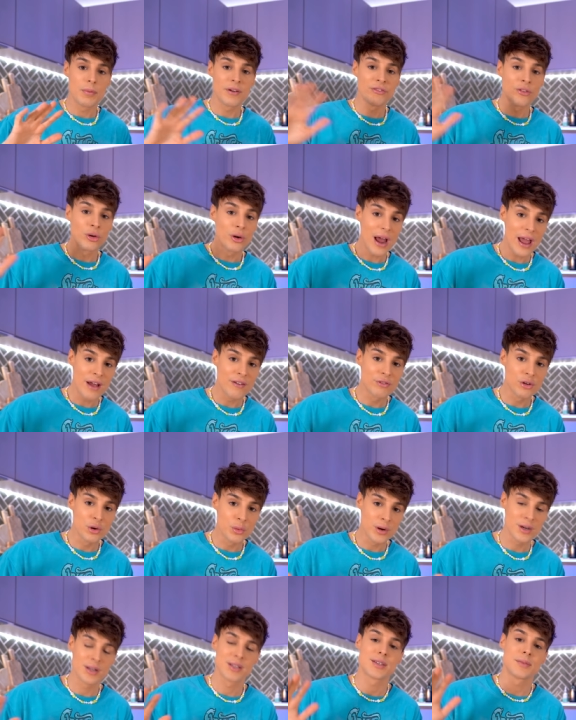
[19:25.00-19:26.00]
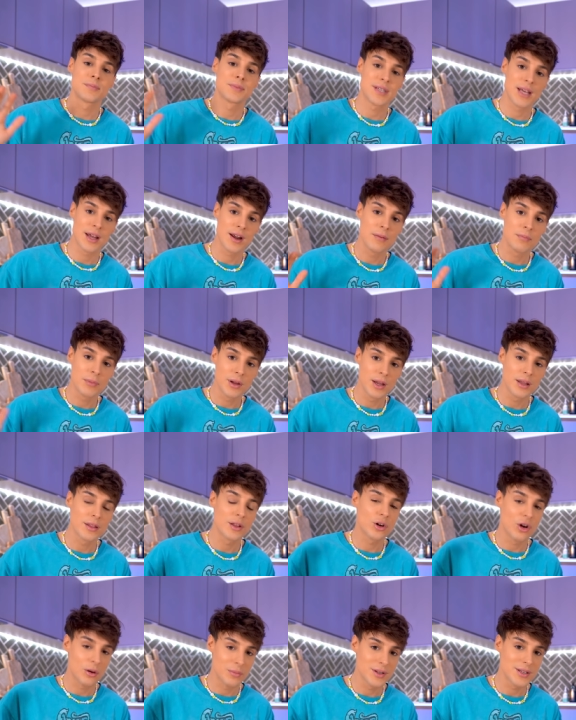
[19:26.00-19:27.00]
Before everyone is upset at me in the
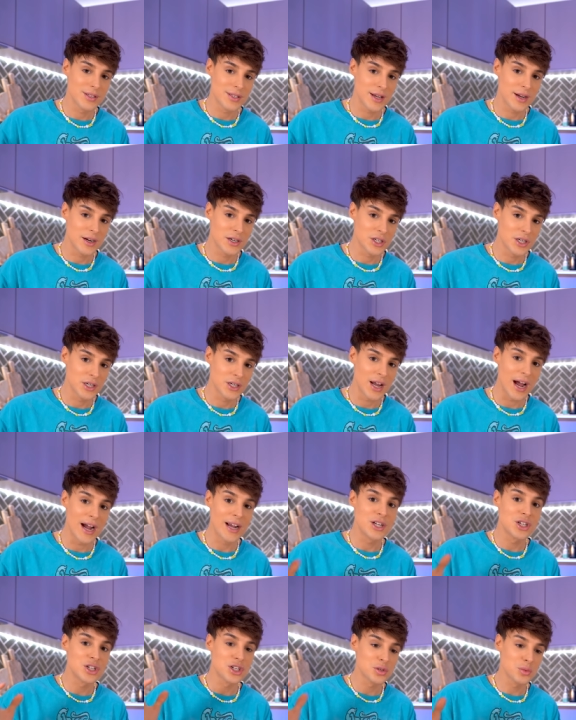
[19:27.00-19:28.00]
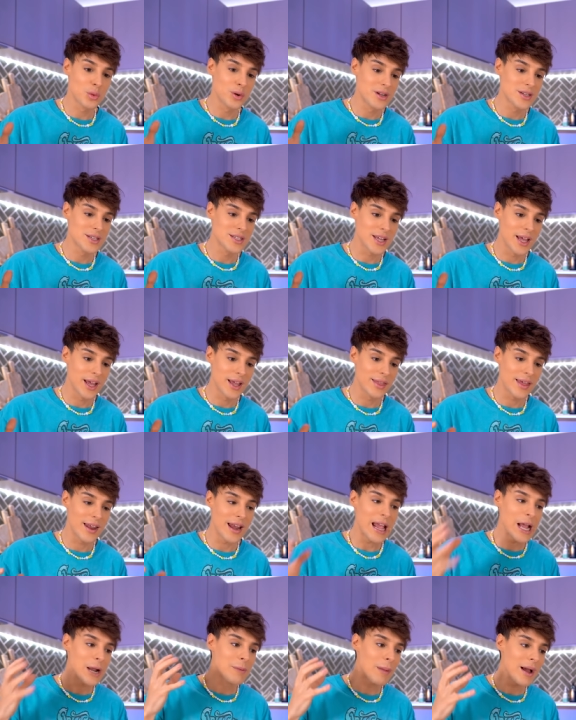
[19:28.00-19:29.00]
comment section, I just want to say that
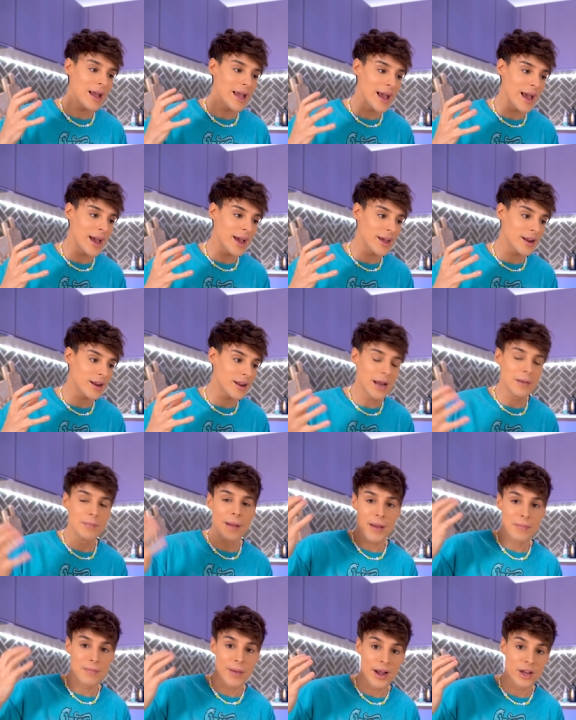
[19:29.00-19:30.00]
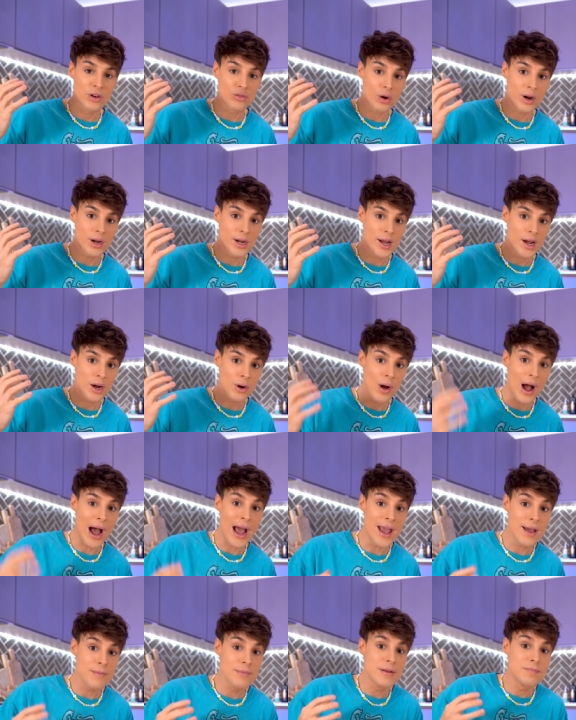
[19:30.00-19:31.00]
in my head, in my mind right now, I
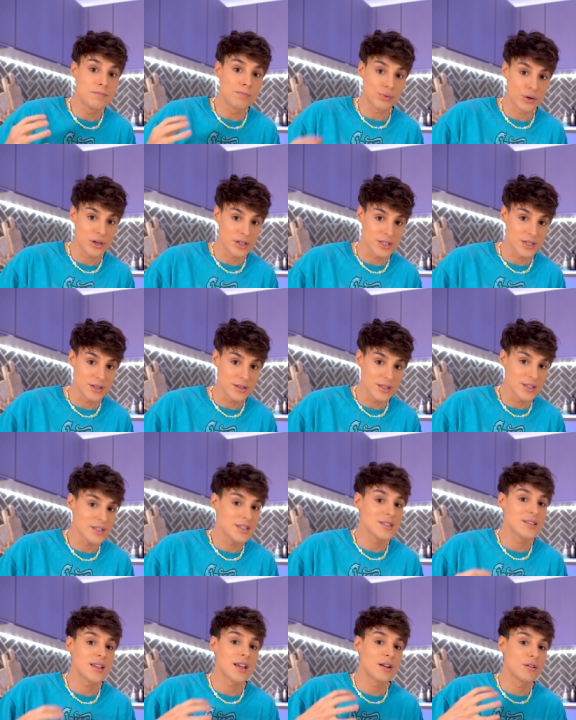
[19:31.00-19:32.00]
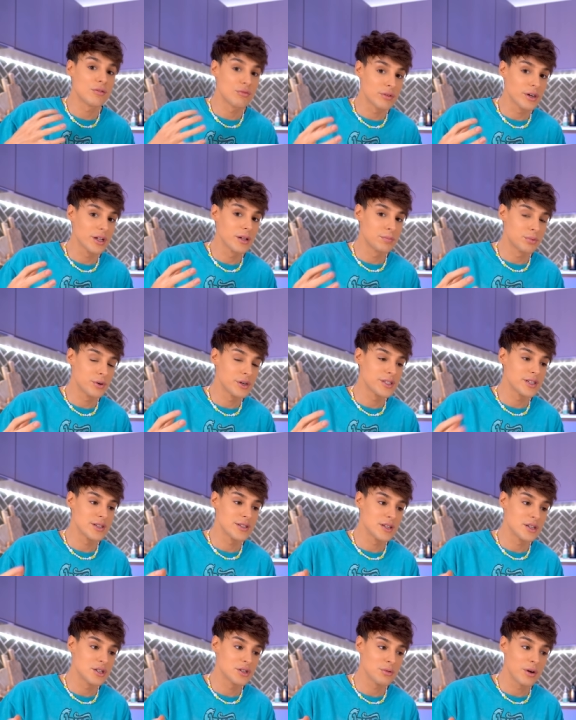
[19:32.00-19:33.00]
am in prison. This is like a real prison
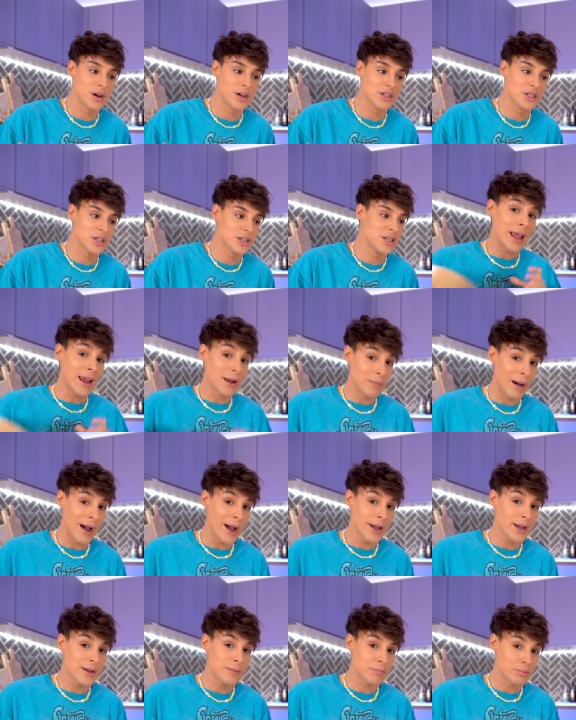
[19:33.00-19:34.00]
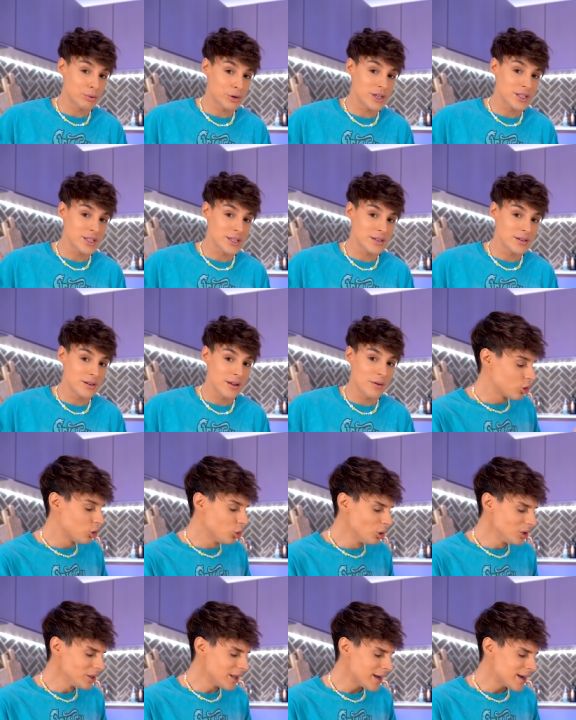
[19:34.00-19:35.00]
situation. In my prison,
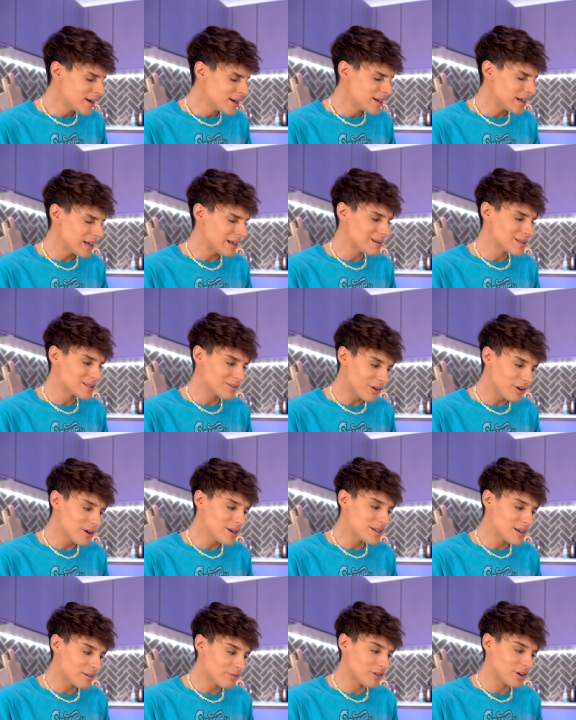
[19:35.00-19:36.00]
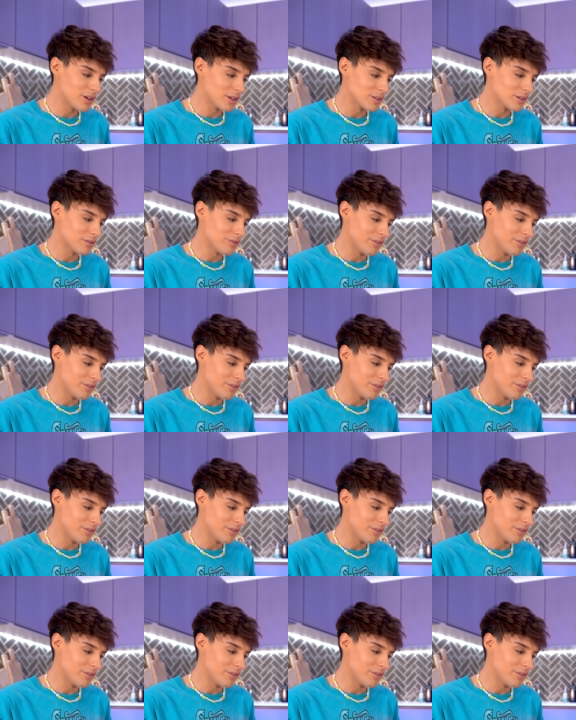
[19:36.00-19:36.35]
Kool-Aid is very difficult to